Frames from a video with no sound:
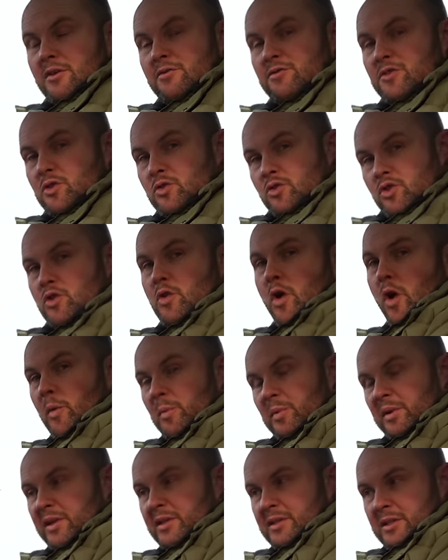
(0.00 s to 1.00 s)
if you do
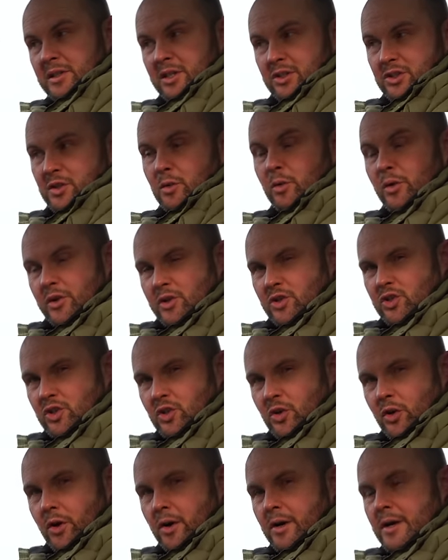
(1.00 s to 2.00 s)
open it because you weren't
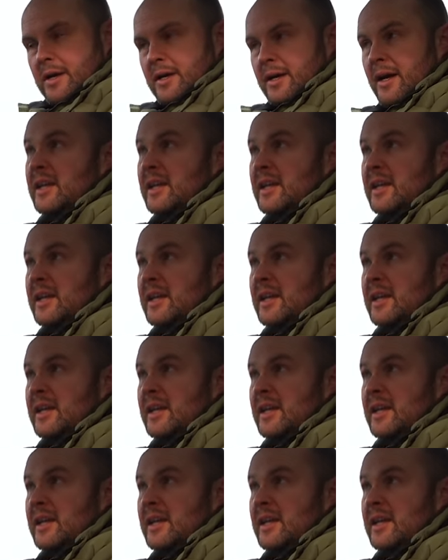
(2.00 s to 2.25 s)
sure